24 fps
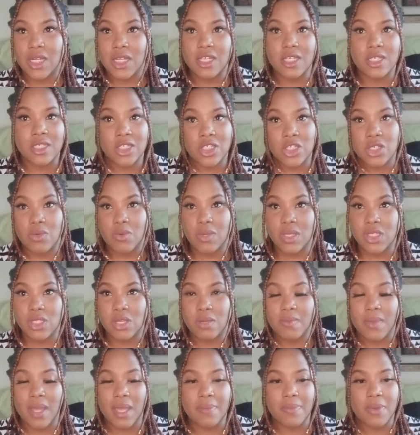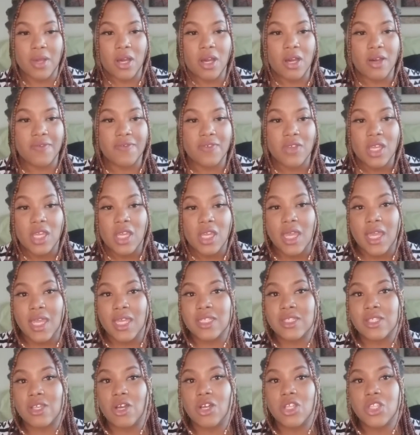because she went on my behalf, has
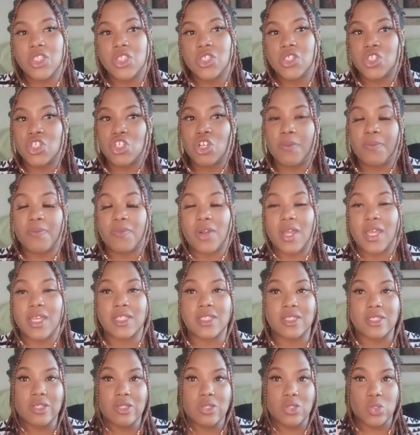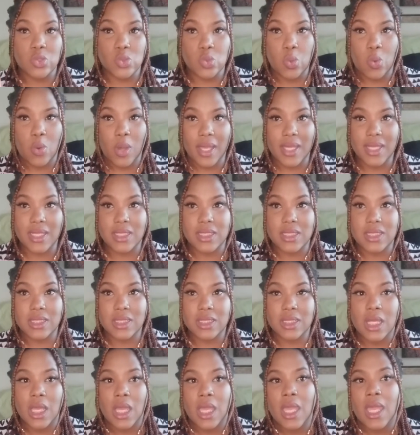gone to ShopRite
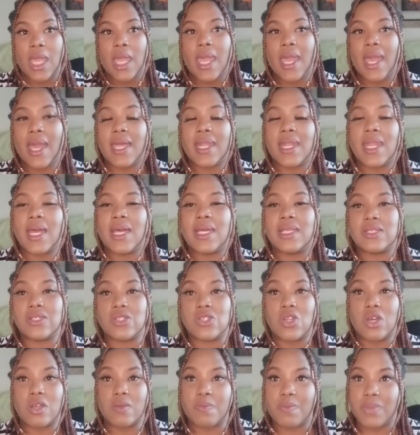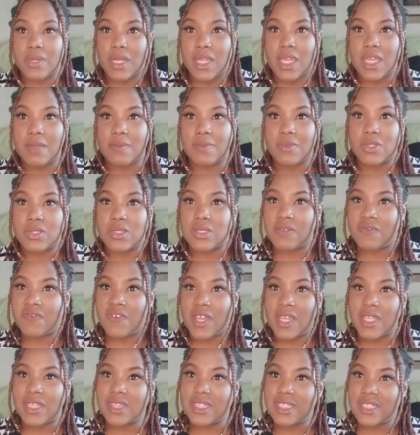twice and has not been able to
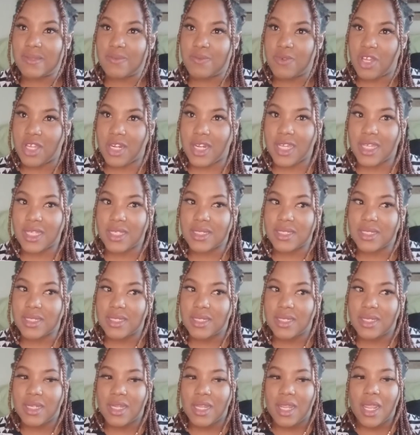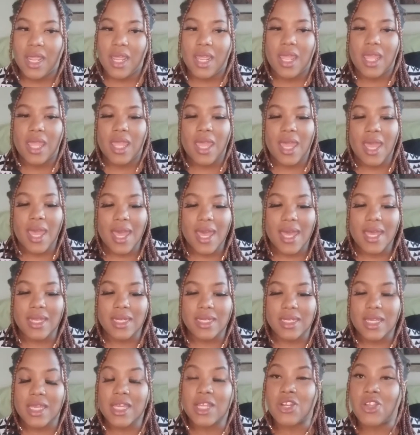find this product. And
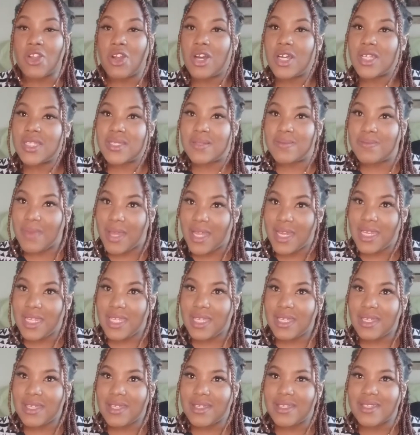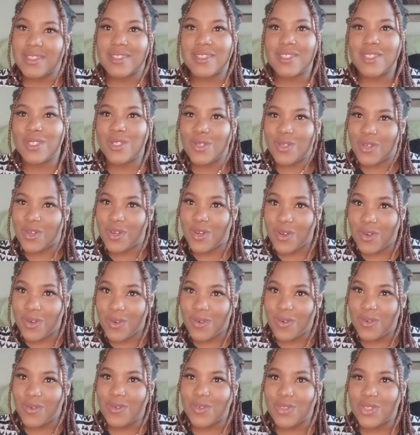it costs money to
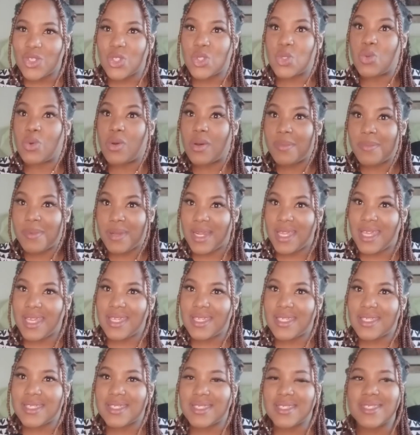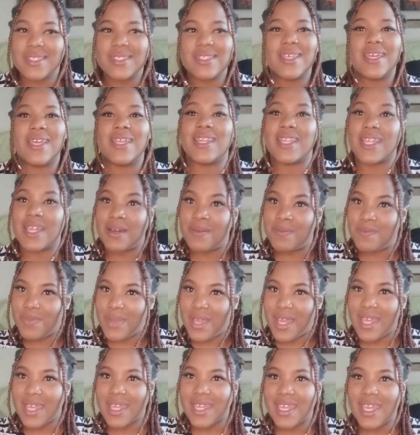go to a place and come
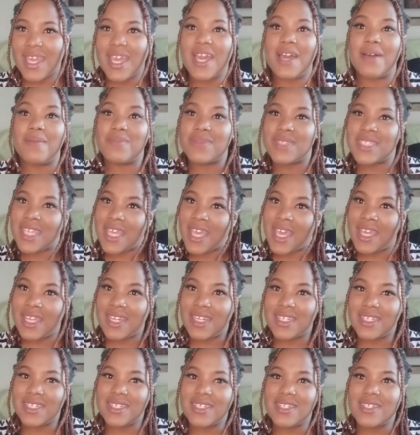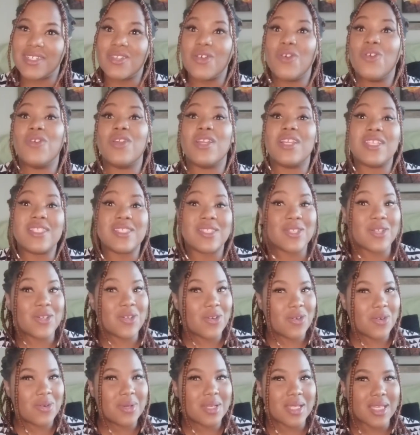back empty-handed, only to
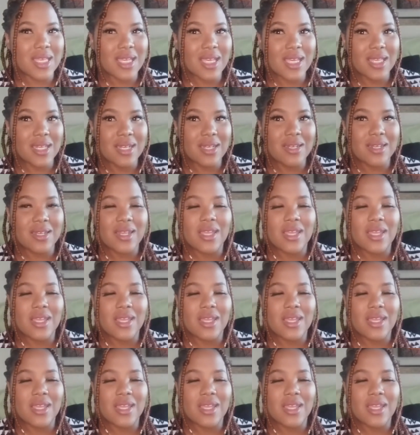go again.